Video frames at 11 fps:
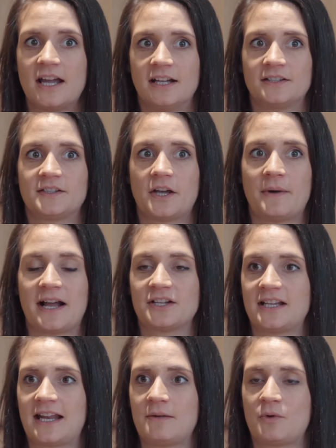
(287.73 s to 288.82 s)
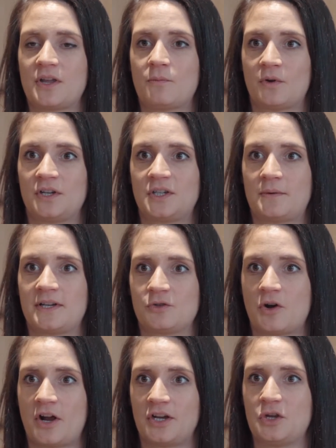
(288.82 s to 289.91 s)
And so actually what you want to do is
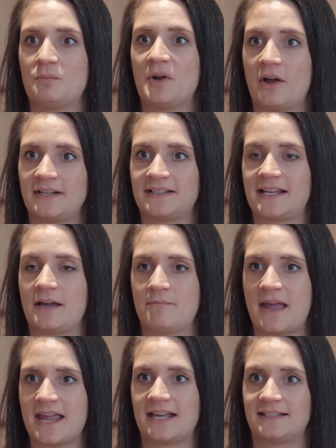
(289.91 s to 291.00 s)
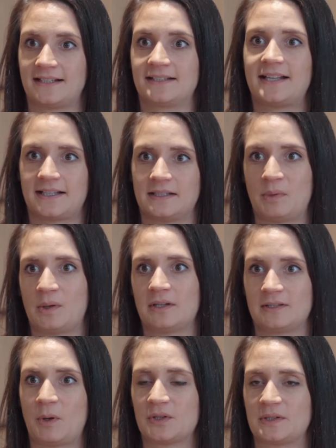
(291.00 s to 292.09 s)
try and humanize it and make it as accessible
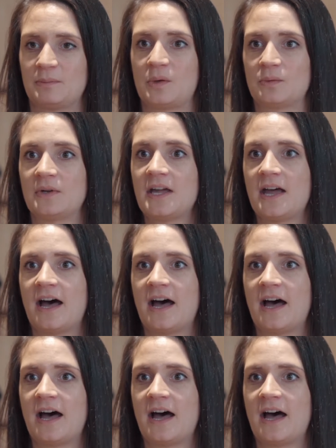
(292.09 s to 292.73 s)
as possible,